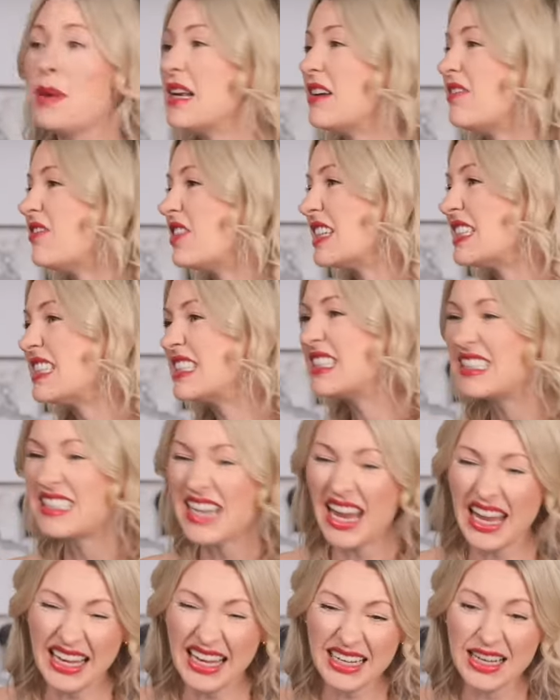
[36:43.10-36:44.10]
But if the
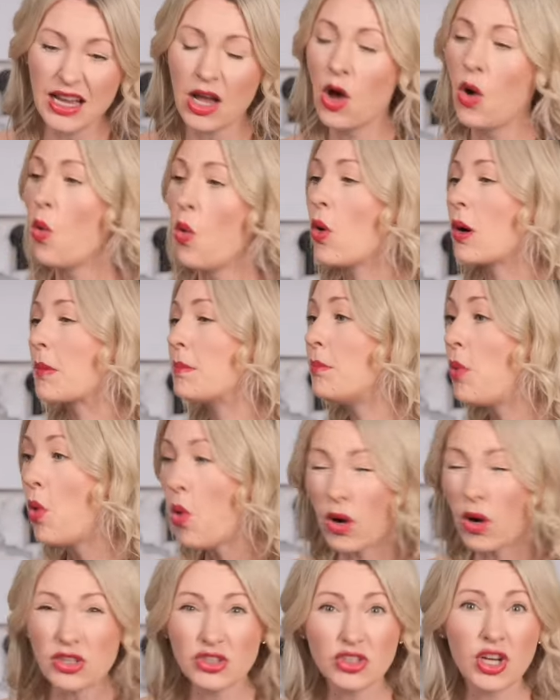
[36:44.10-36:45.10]
steak or
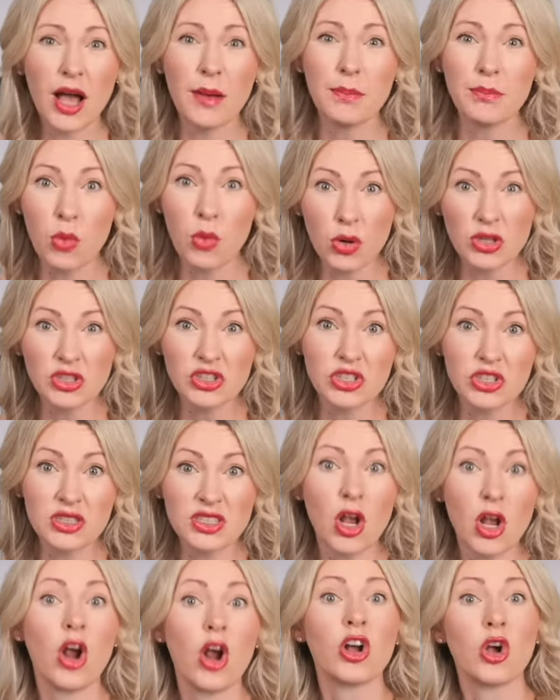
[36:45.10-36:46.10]
pork chop
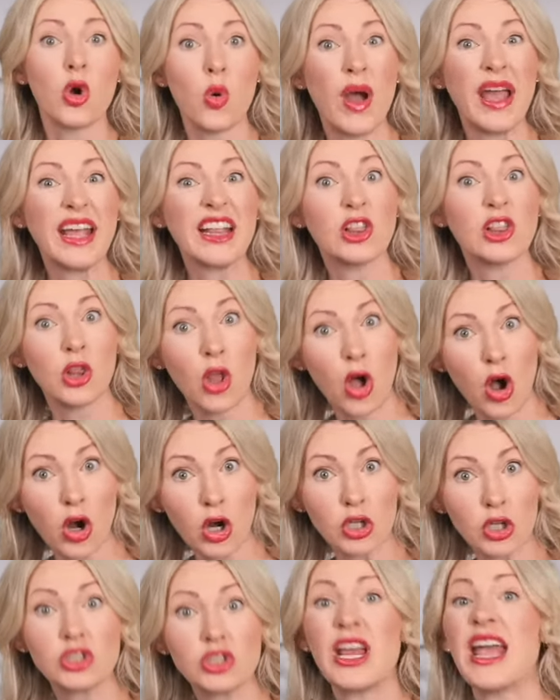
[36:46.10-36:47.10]
portions are quite
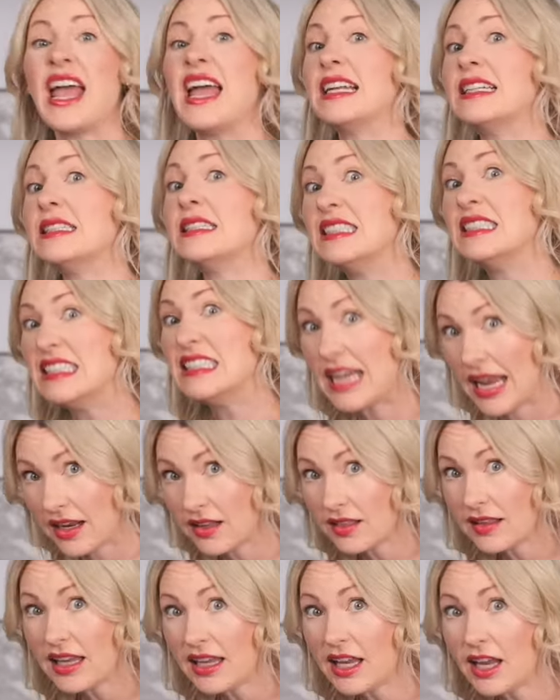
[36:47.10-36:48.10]
large and
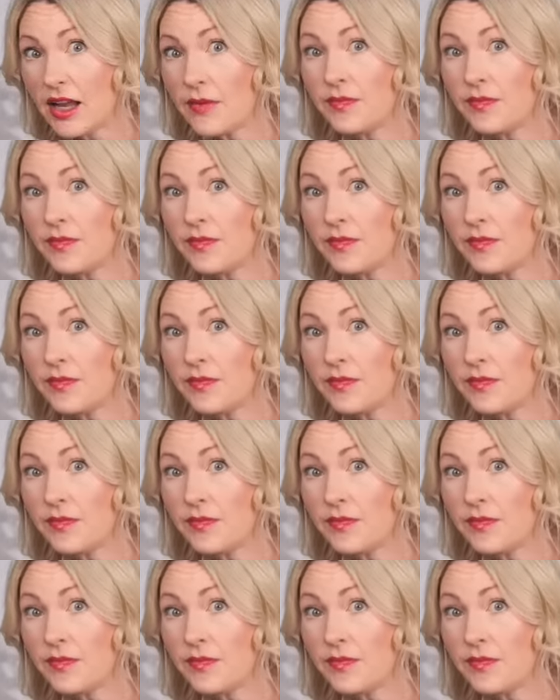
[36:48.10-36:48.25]
daily,